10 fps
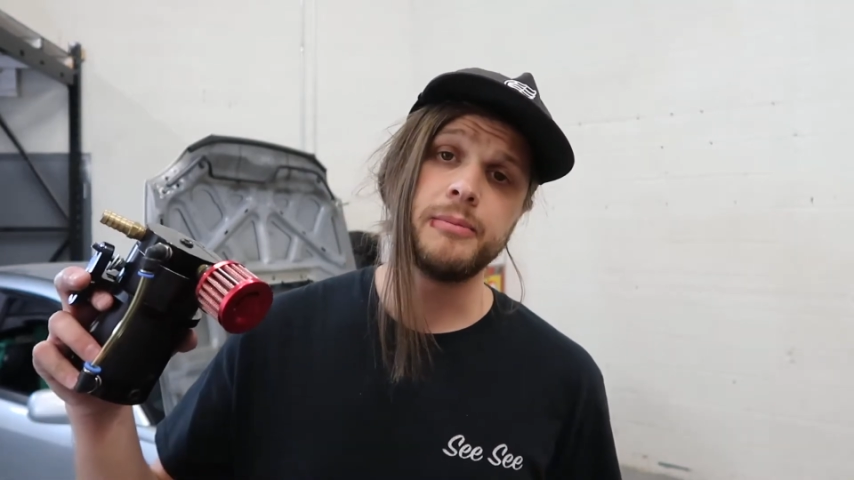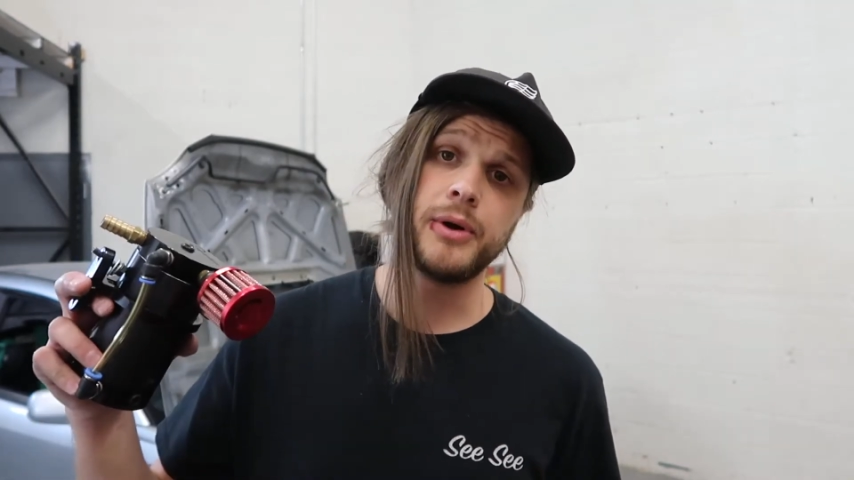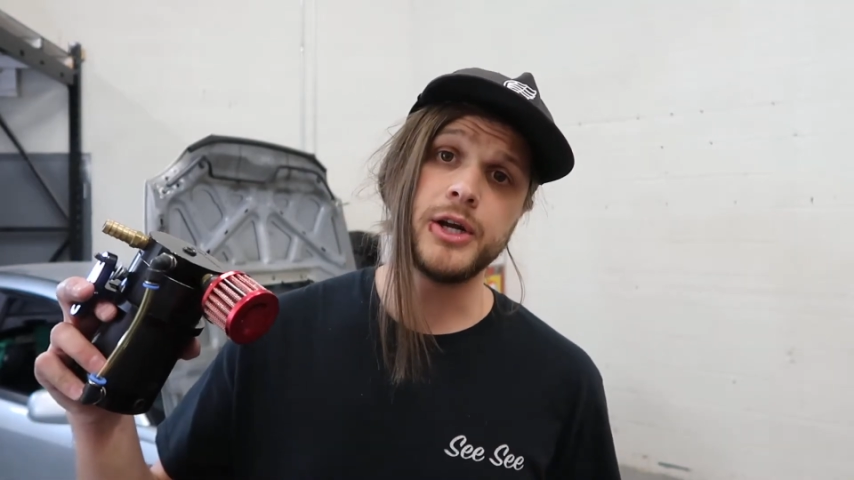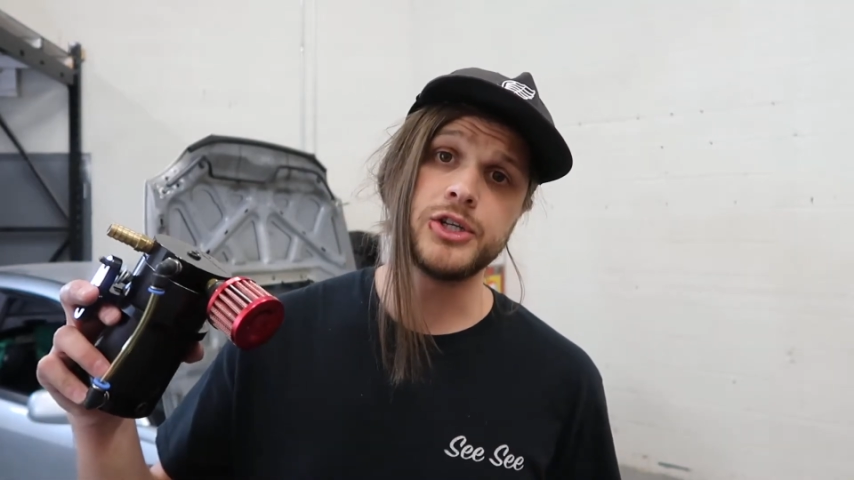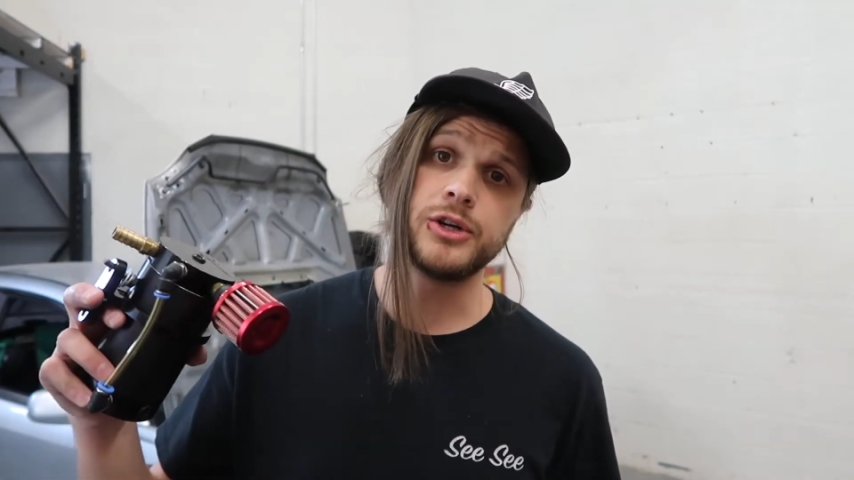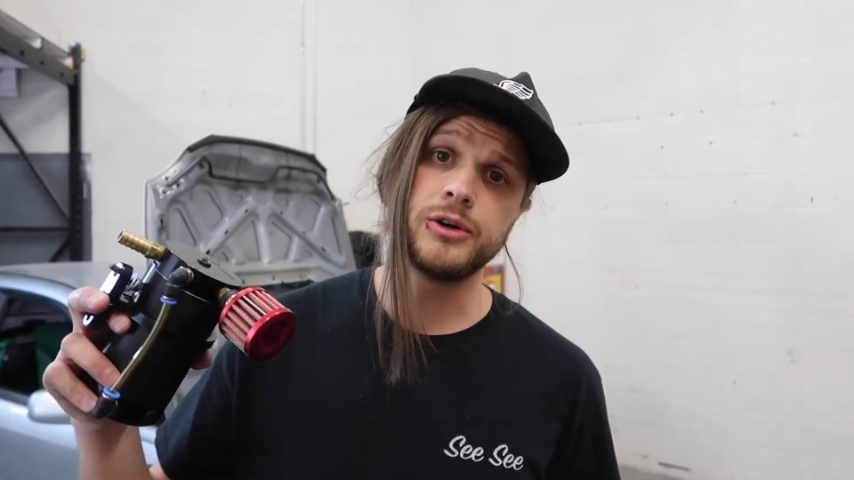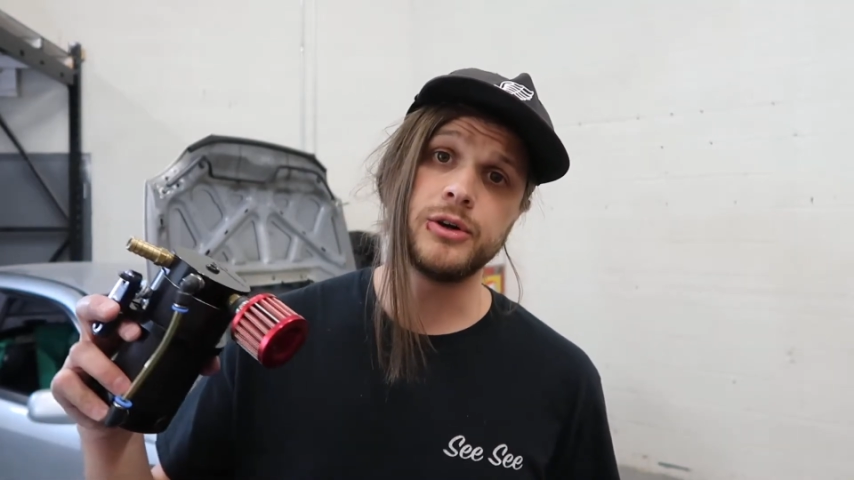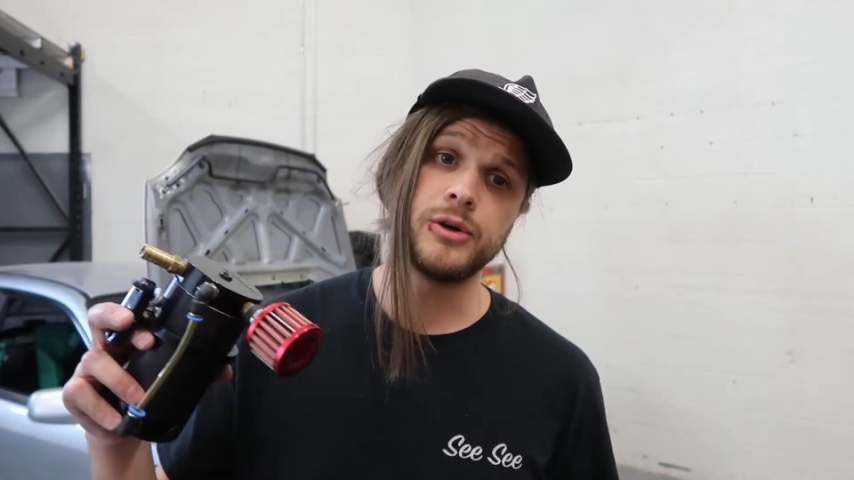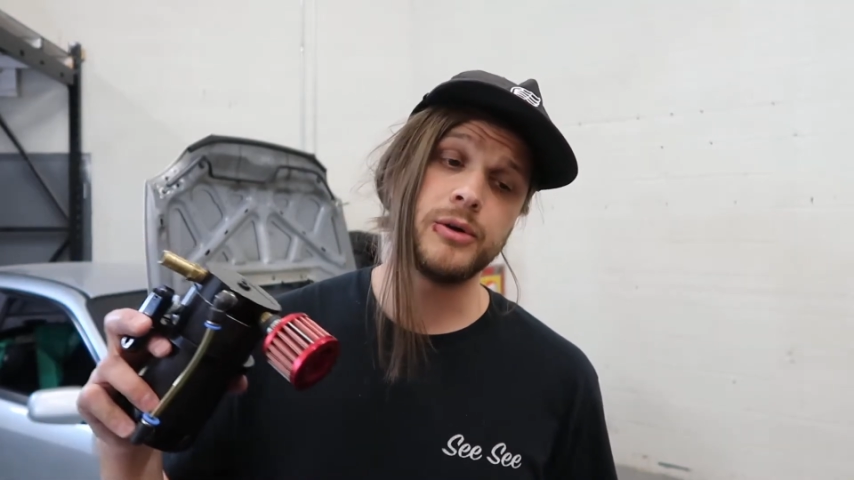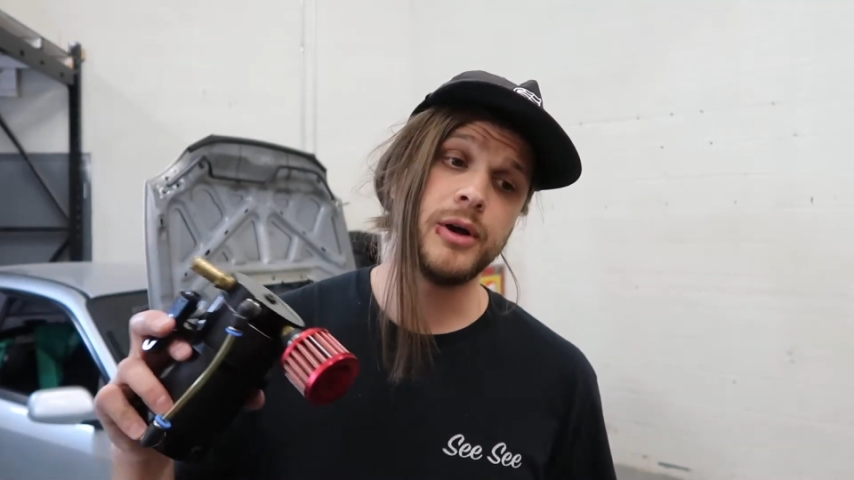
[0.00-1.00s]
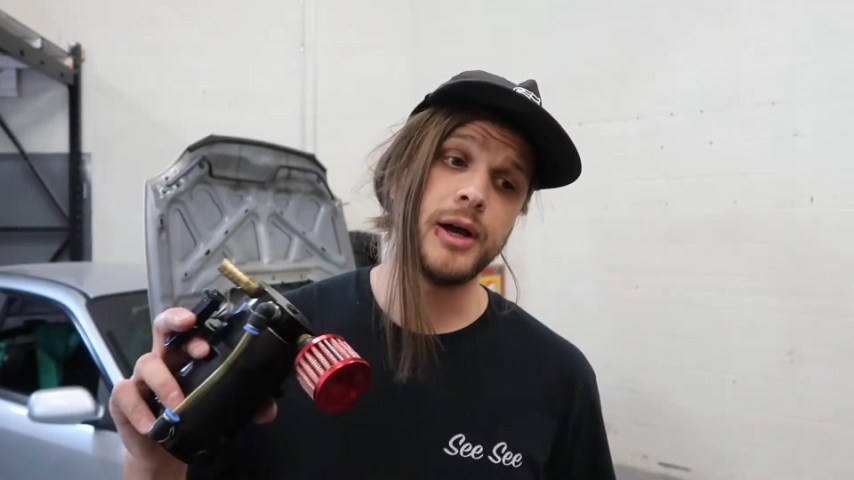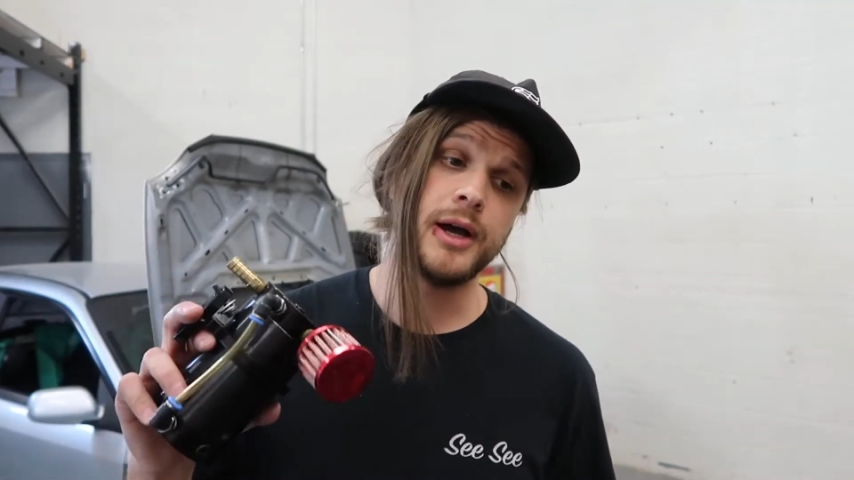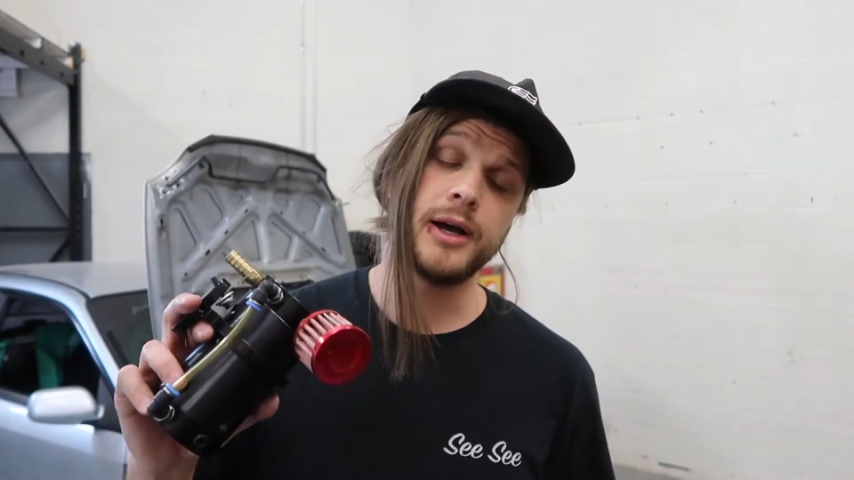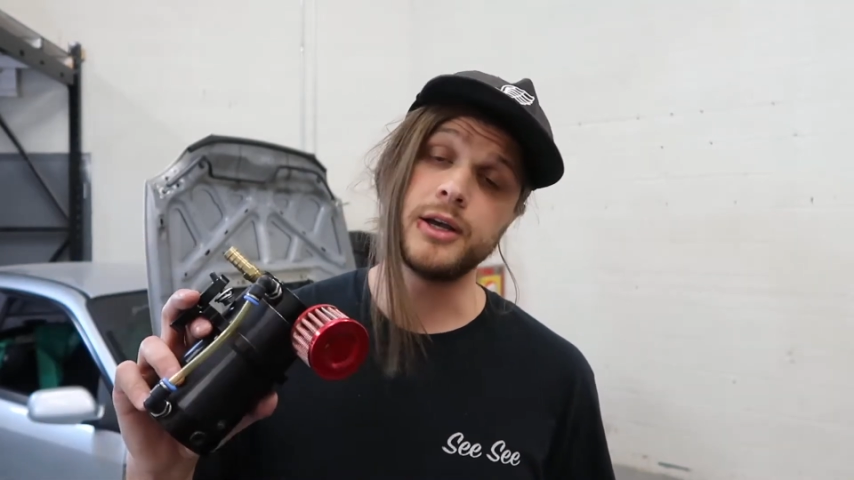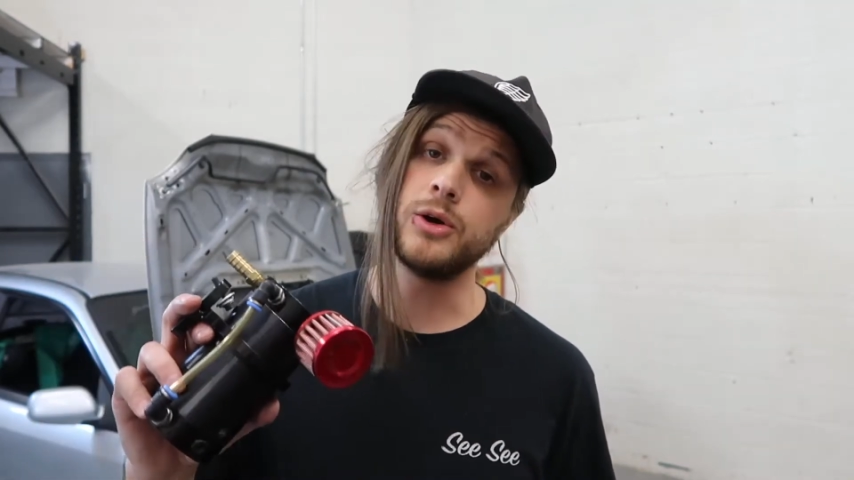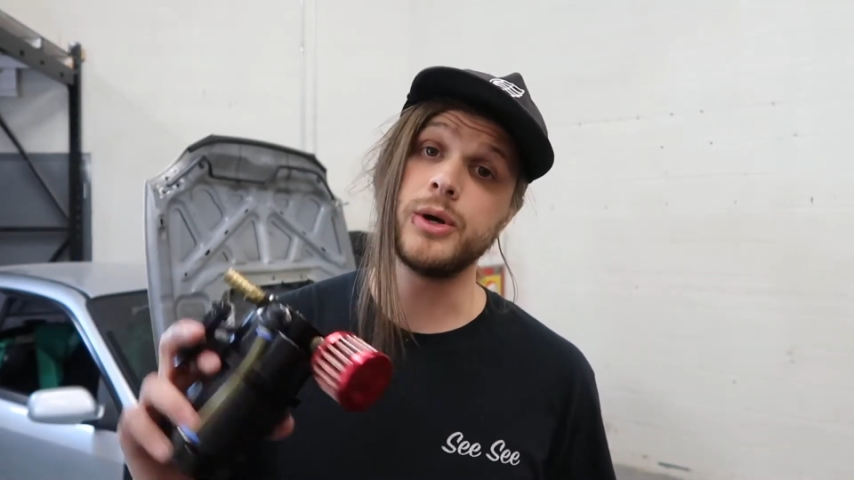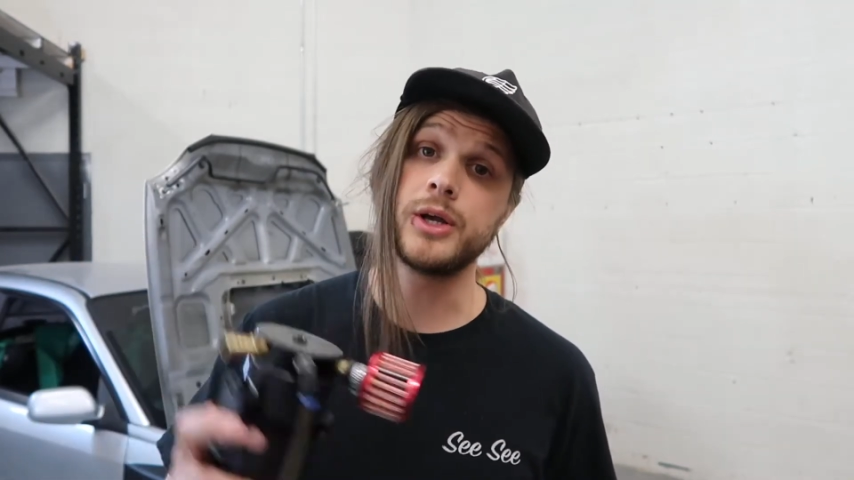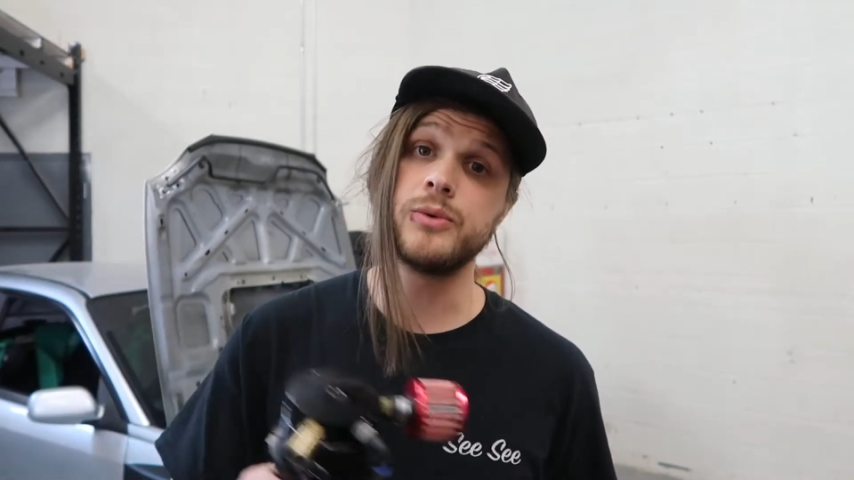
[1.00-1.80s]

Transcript: pressure going